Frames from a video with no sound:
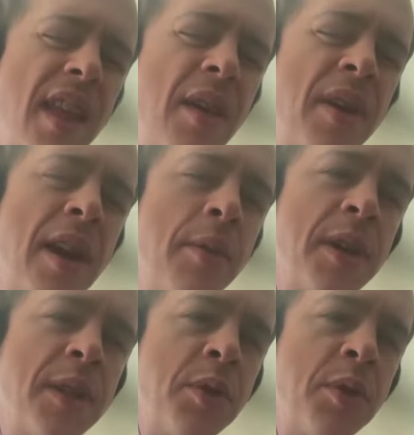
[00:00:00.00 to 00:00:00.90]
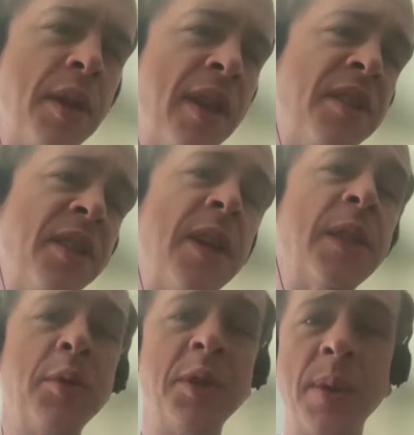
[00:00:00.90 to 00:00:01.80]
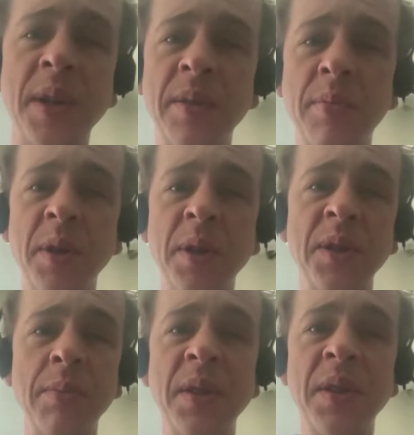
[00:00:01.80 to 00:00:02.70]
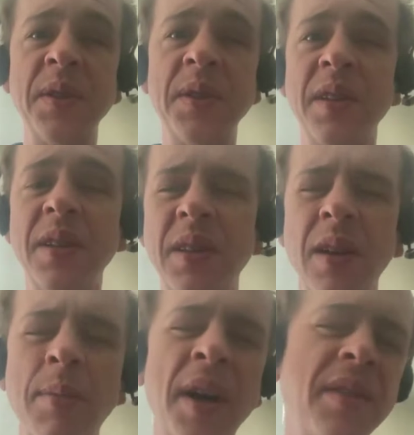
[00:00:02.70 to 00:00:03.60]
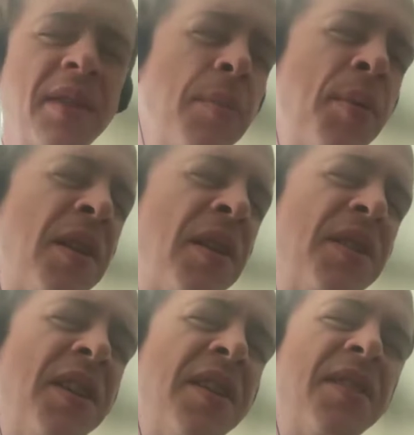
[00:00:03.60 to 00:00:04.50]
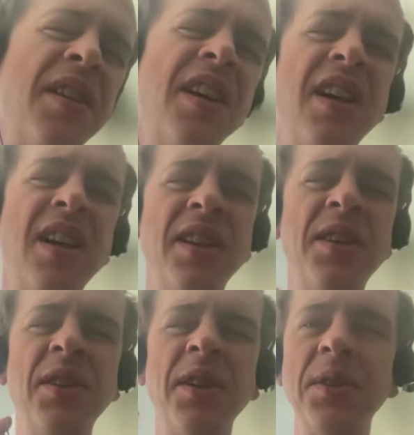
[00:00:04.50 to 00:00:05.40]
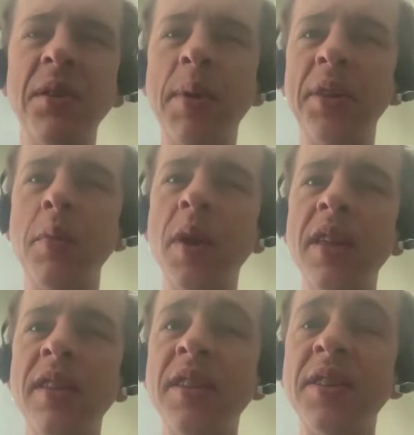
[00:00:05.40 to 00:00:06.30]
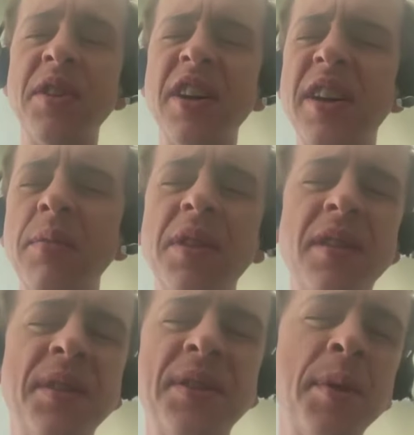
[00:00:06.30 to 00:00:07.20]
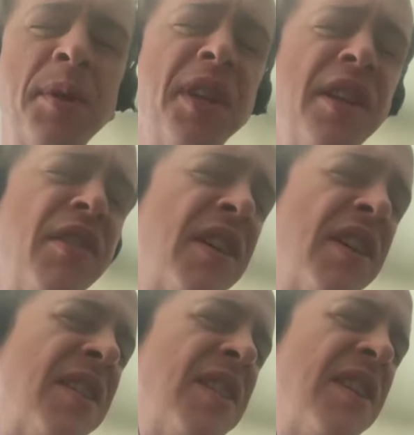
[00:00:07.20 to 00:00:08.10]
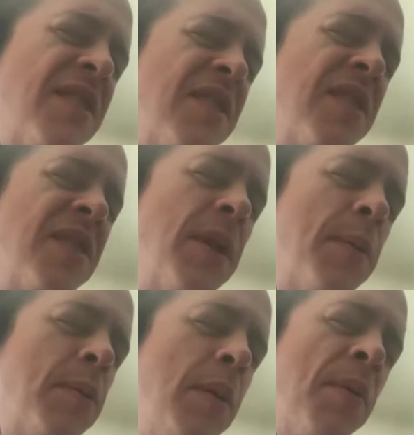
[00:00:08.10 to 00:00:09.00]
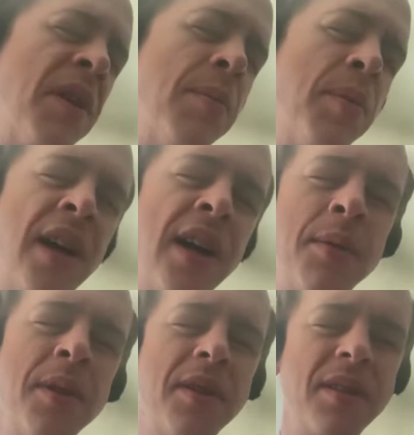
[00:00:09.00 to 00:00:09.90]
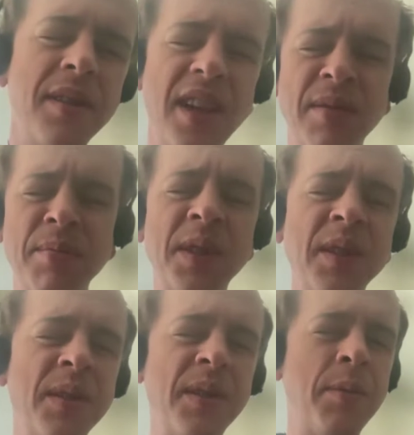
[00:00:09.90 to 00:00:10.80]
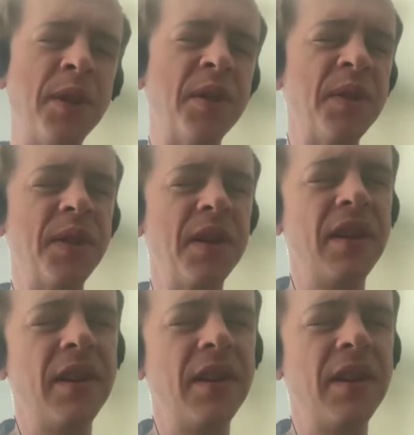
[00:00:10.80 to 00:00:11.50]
IREX educates prospective participants about the policies and just also about the way things are done with disability in the United States. Sometimes people can apply with misconceptions.